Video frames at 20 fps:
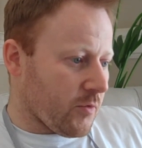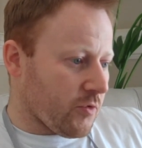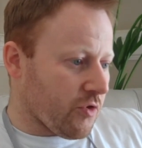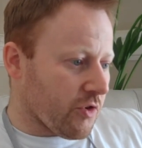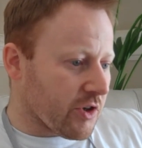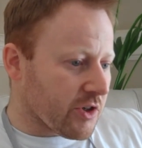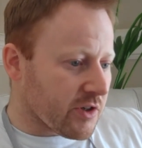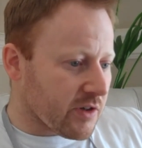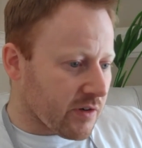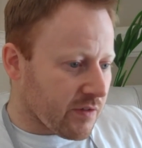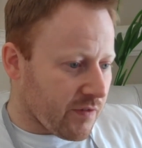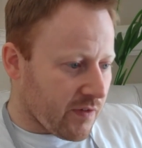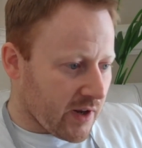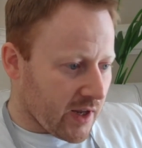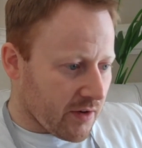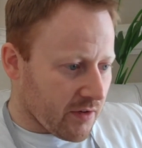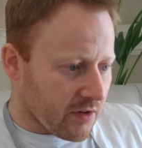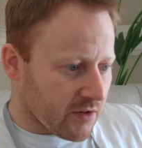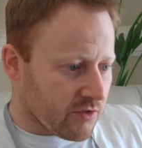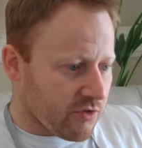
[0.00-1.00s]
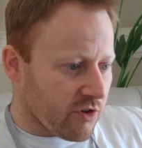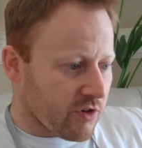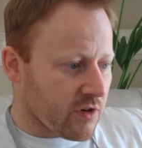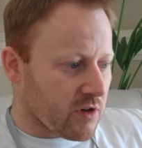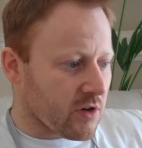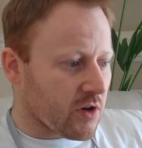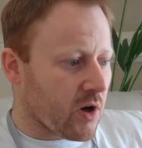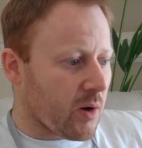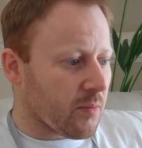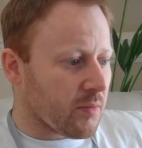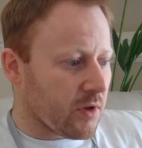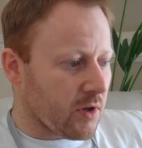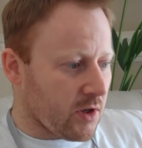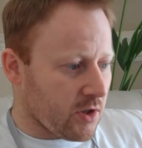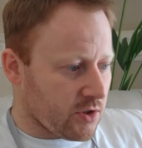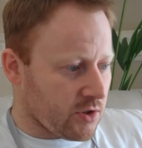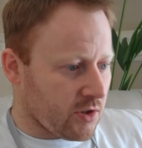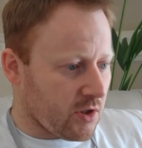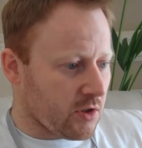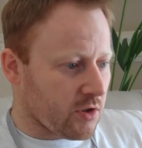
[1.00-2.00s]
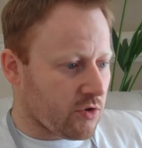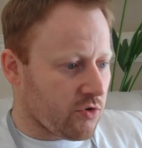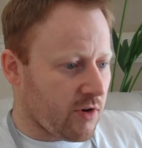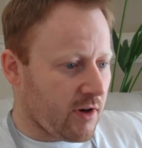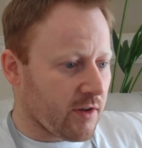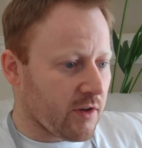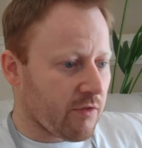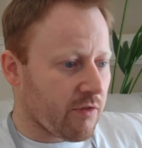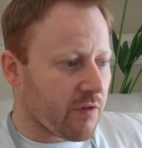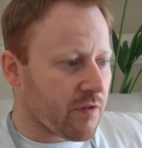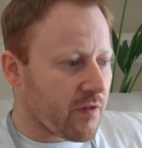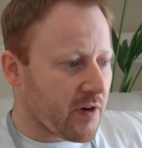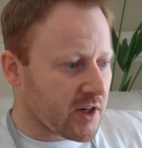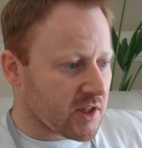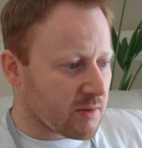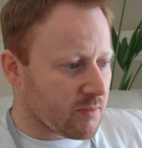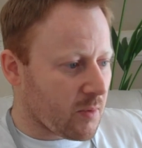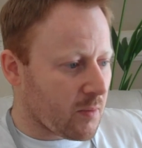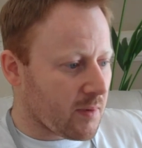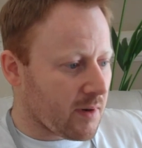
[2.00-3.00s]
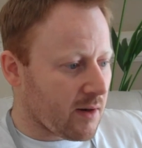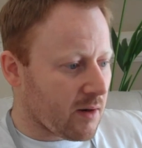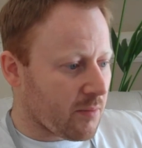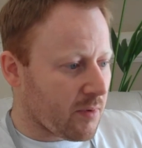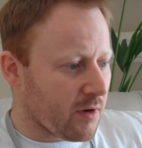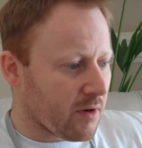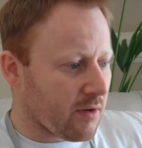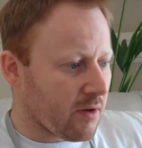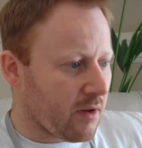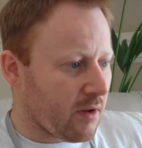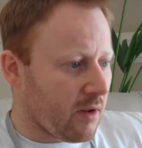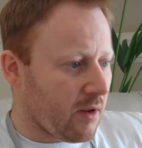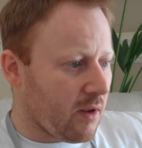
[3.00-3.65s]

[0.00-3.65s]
traditional flavors, traditional combination, and just try to refresh them up a little bit.